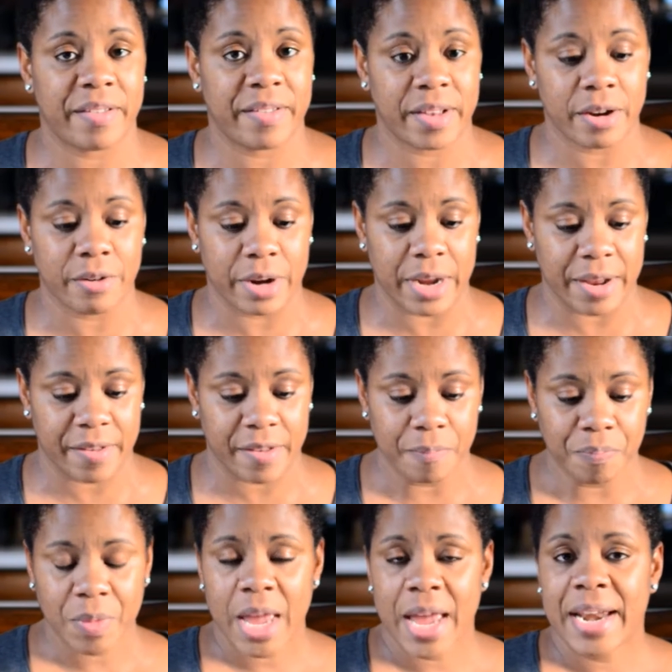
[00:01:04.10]
series.
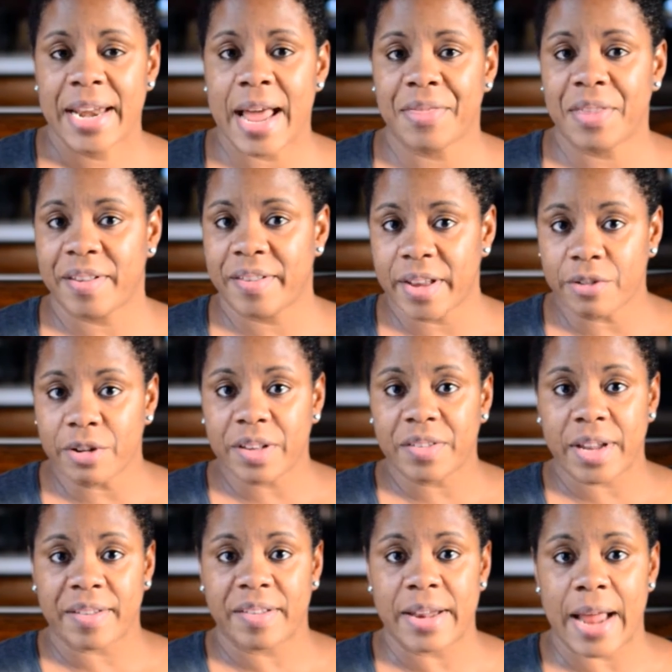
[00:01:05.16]
Now, the series
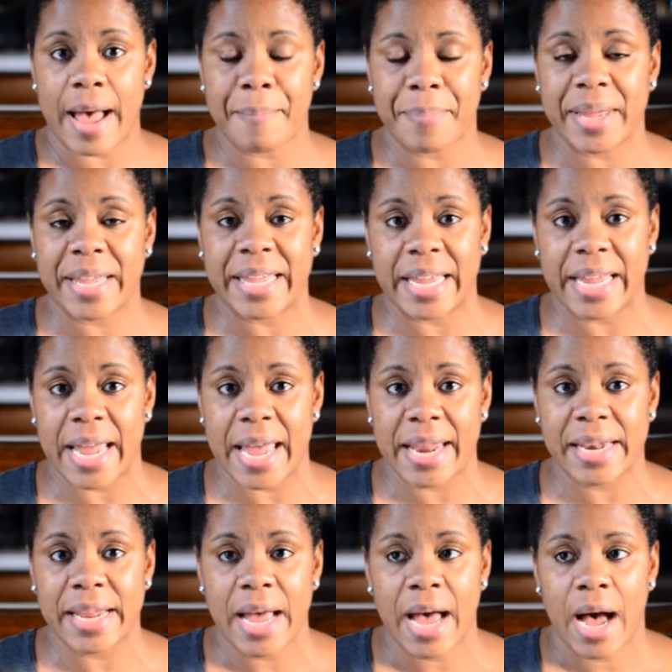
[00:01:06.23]
does not
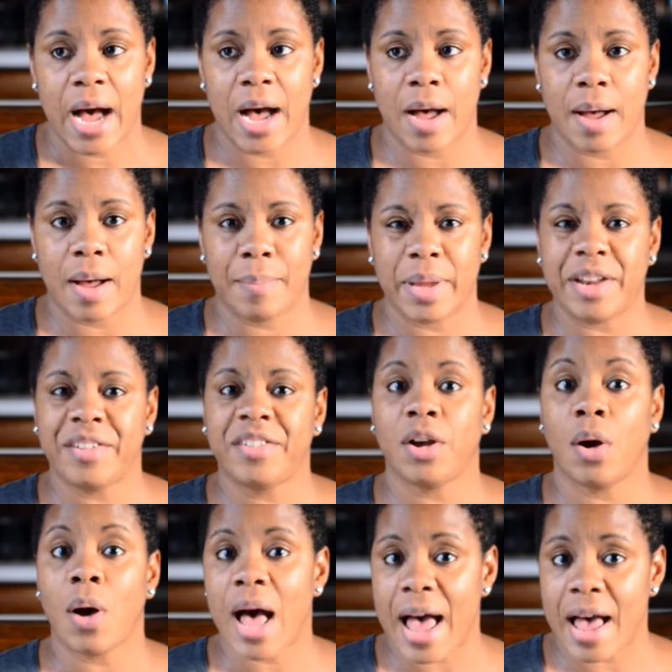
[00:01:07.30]
begin
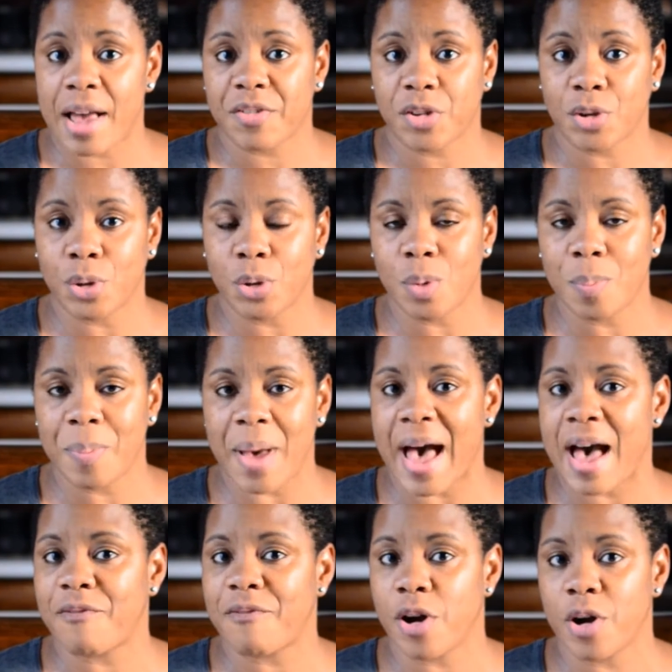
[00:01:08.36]
until high school, but
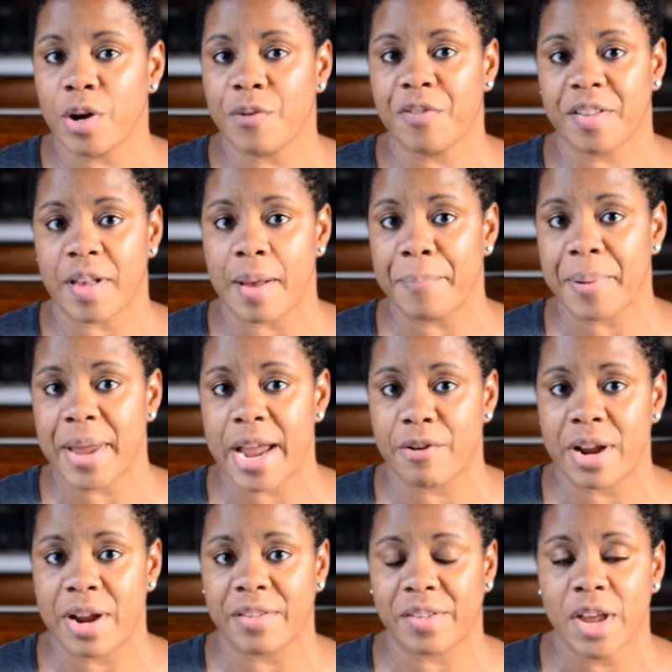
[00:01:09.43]
I've heard of some
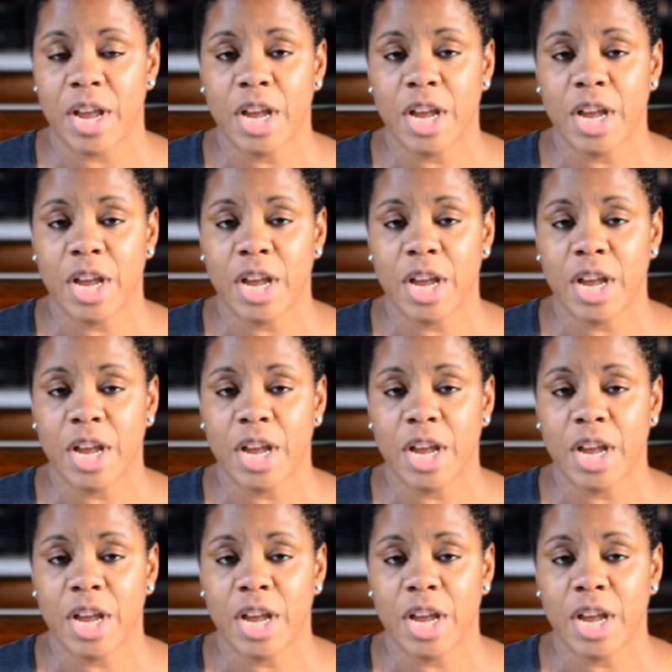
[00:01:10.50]
parents